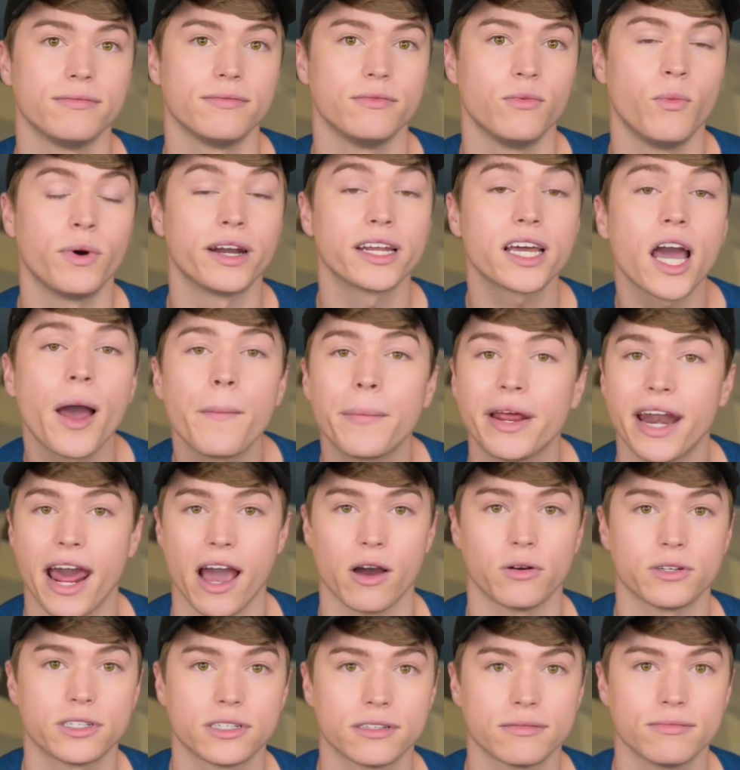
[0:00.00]
when coming
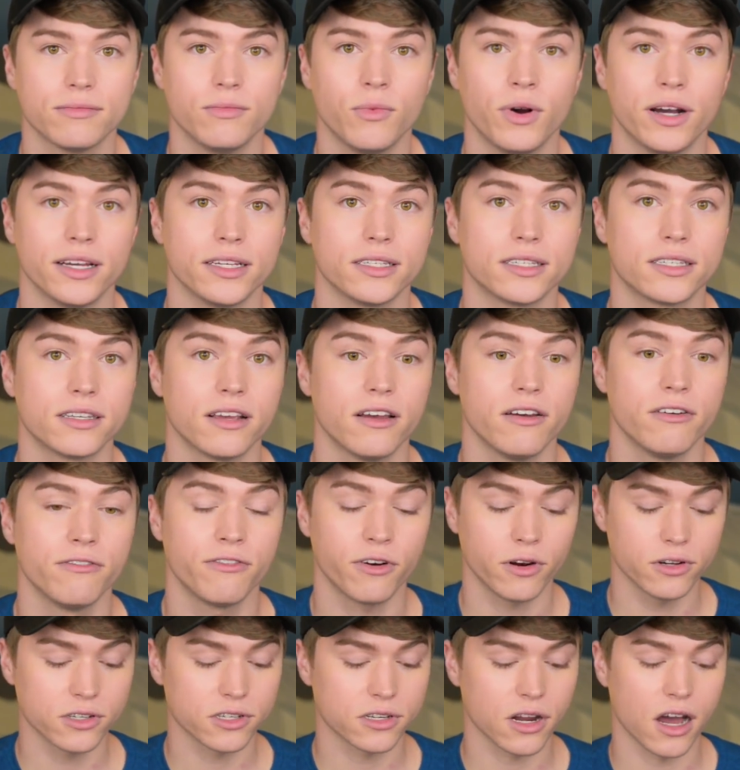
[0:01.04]
out. Was,
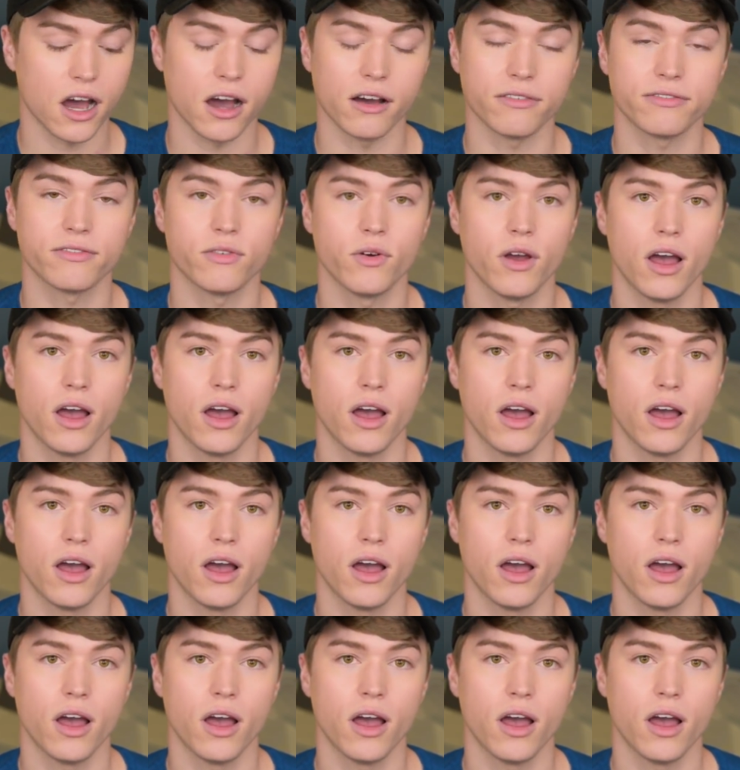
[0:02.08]
first off,